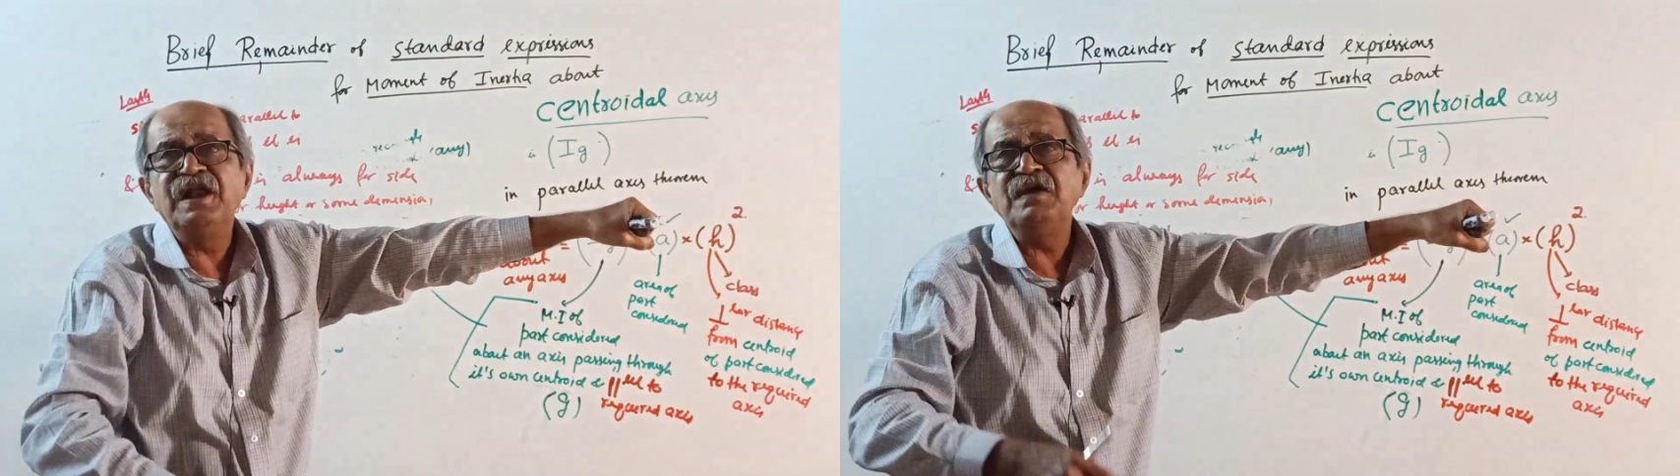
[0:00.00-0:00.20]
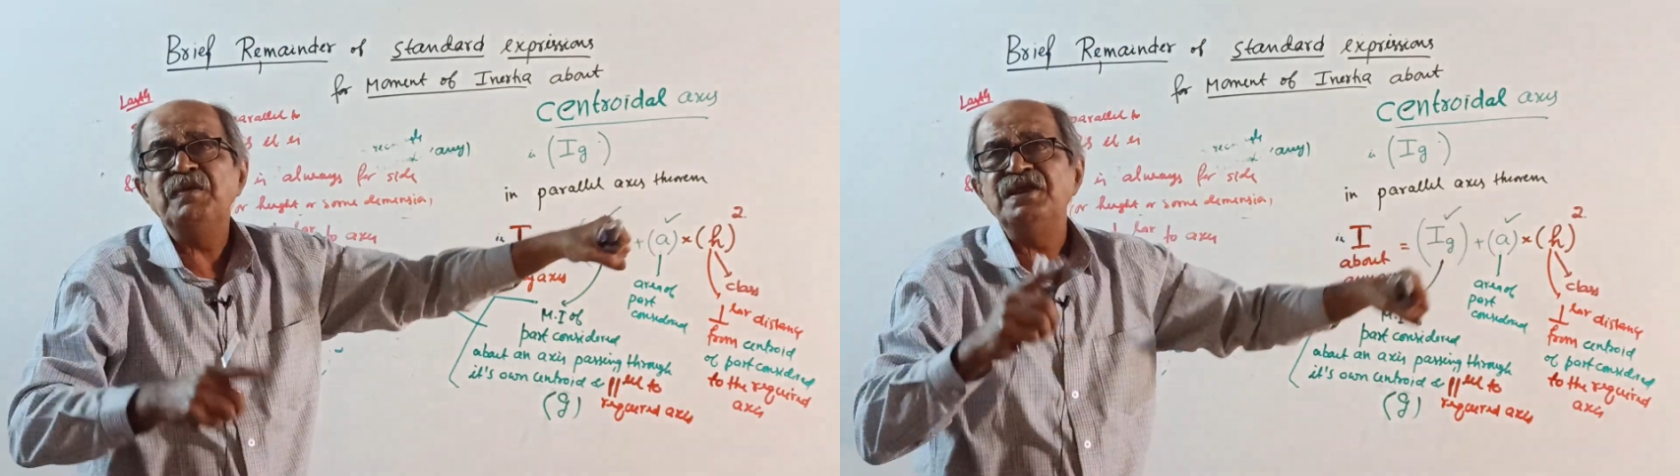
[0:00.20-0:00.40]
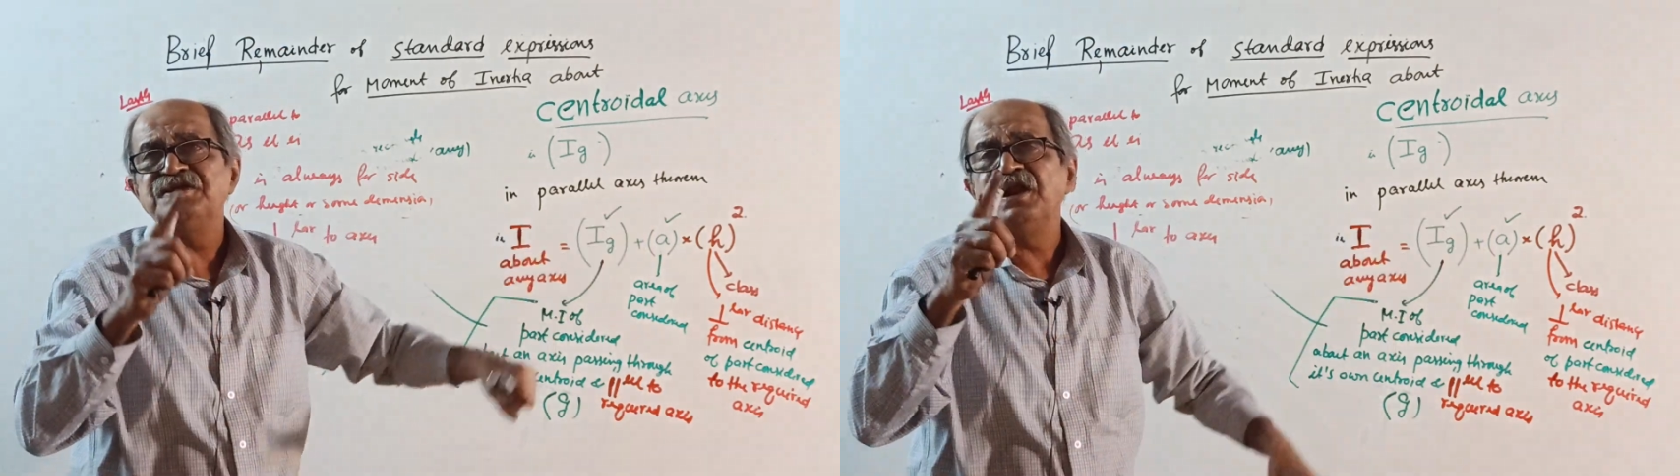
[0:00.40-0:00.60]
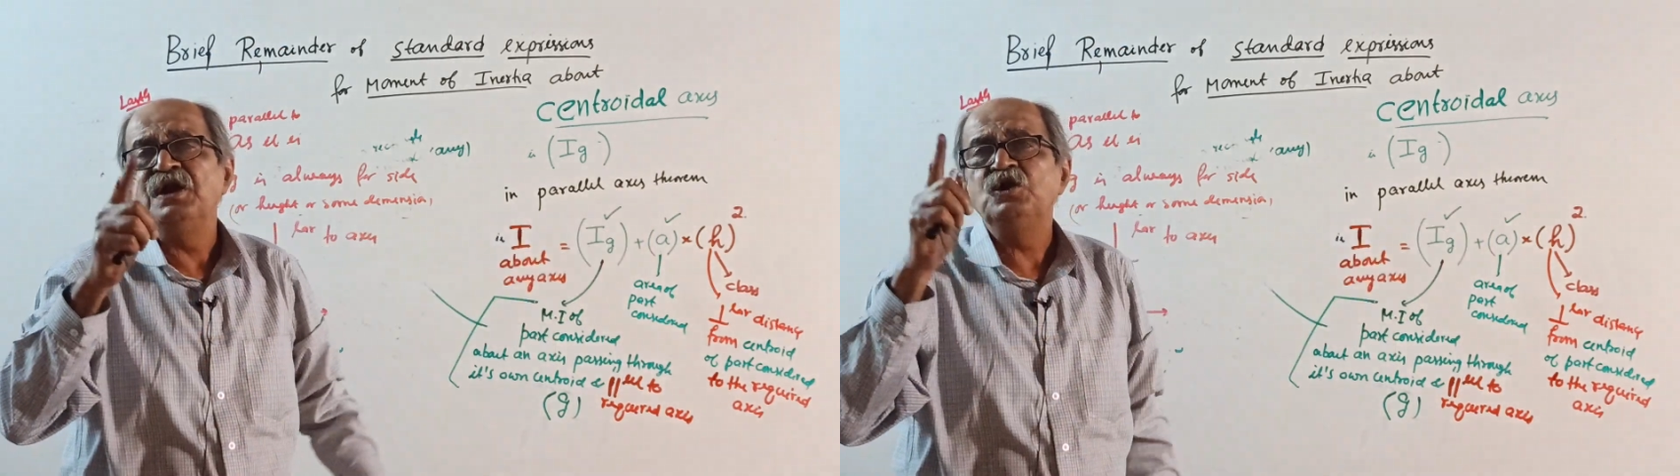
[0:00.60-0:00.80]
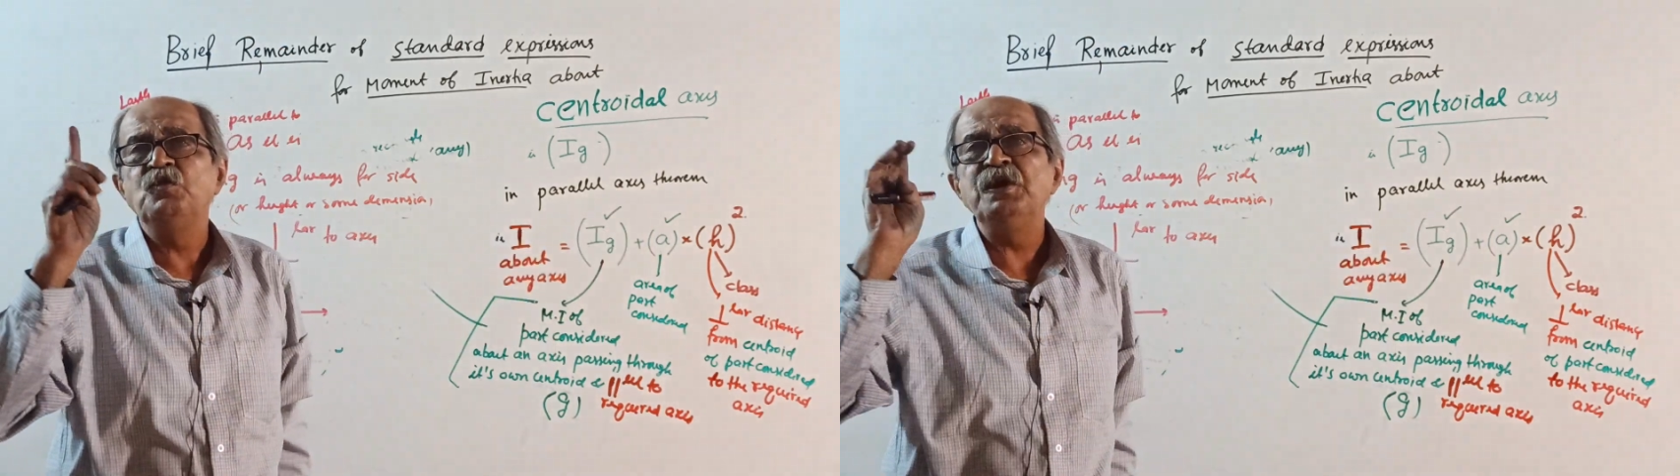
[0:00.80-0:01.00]
dimension
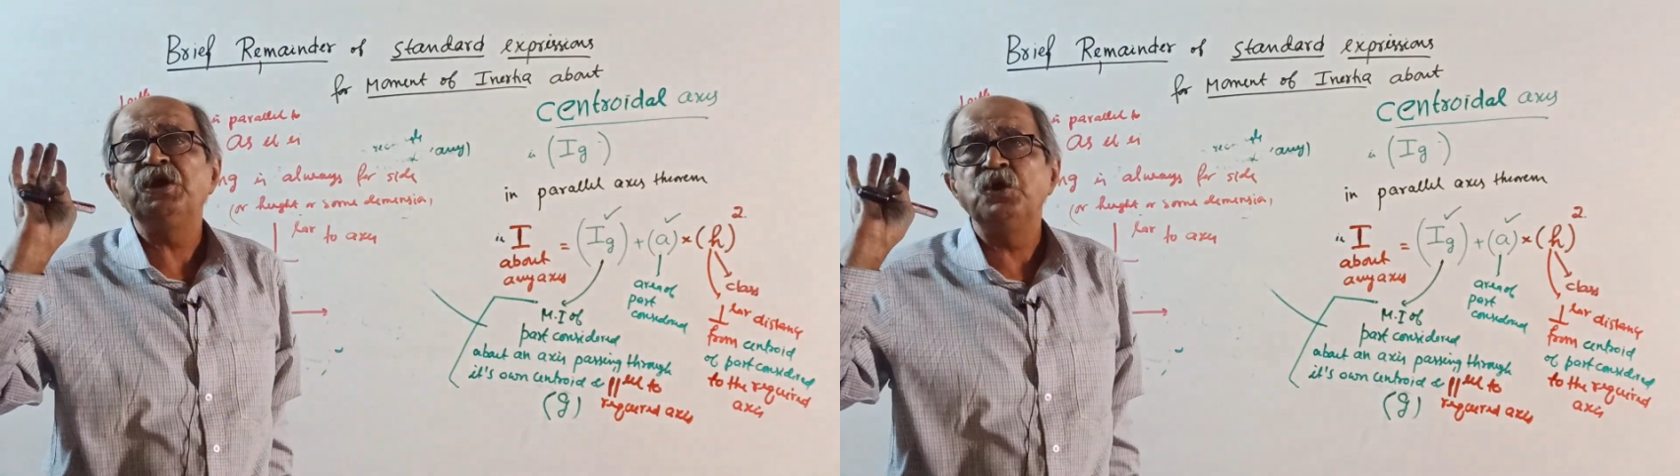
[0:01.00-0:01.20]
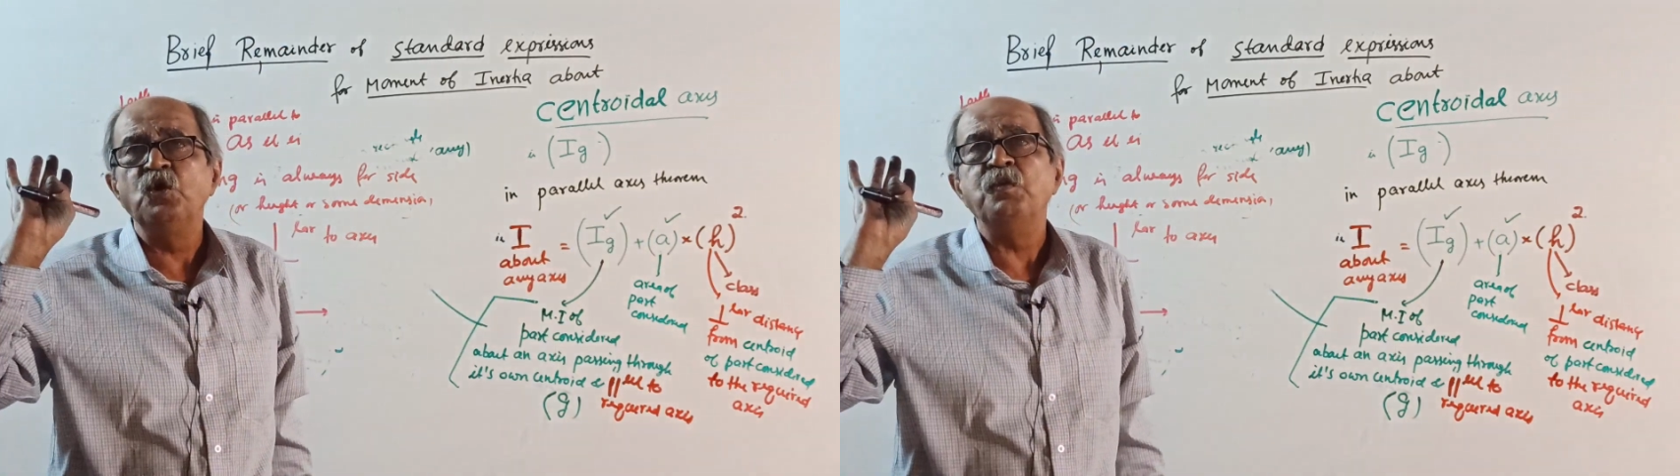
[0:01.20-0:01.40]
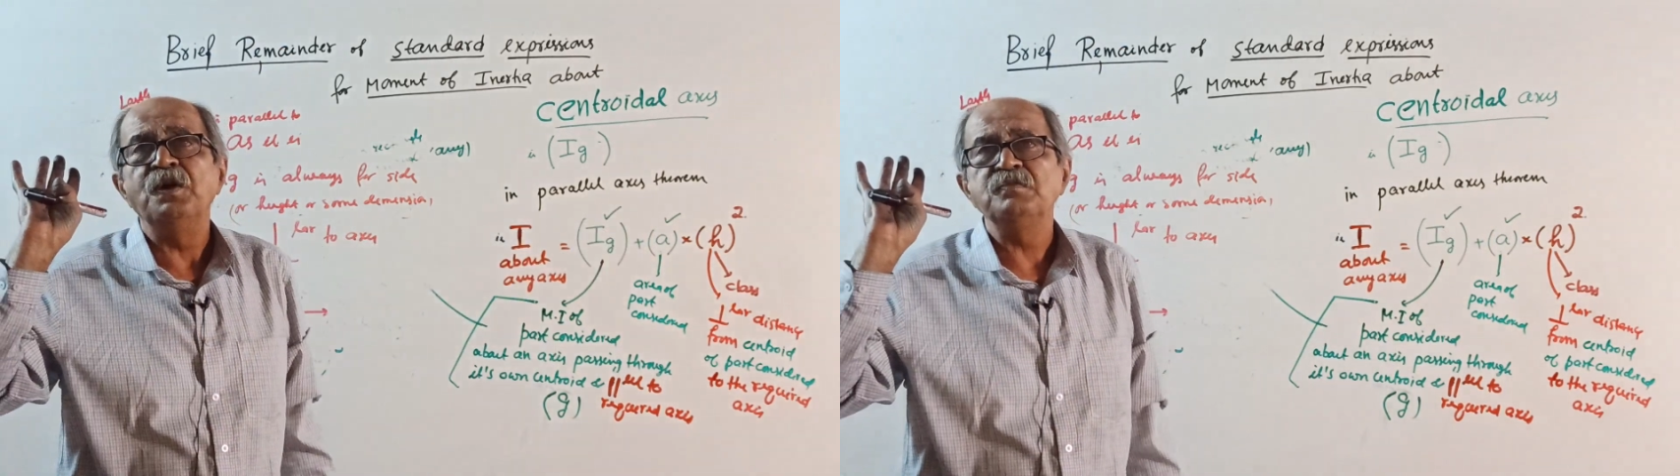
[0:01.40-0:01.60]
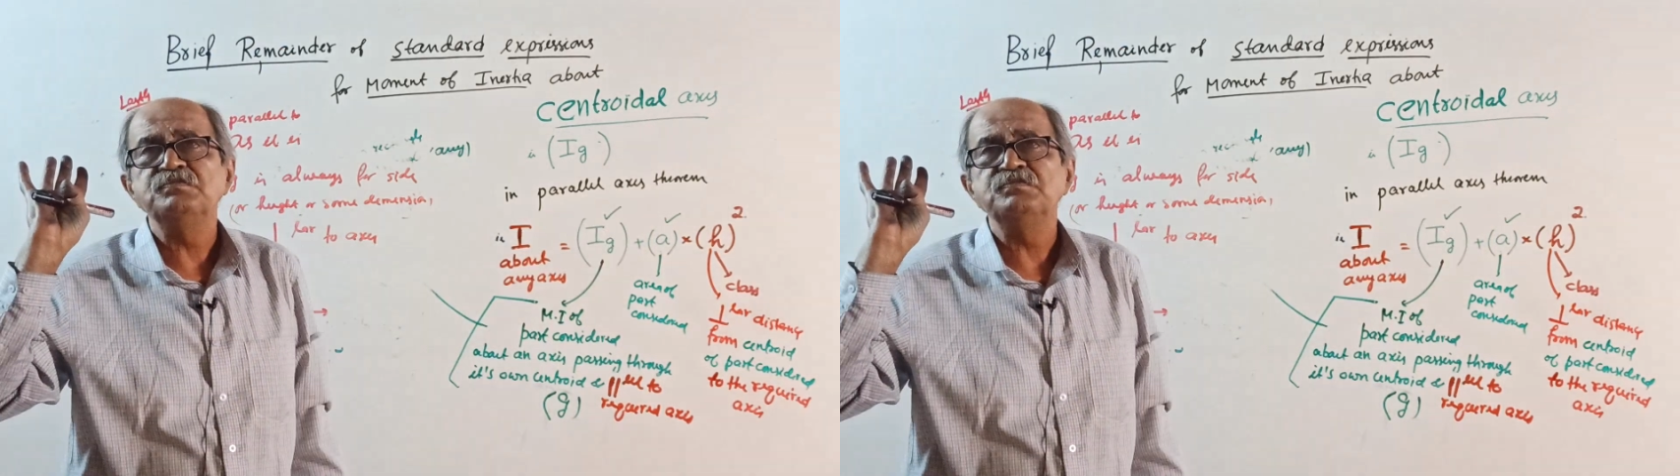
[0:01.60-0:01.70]
to be cubed.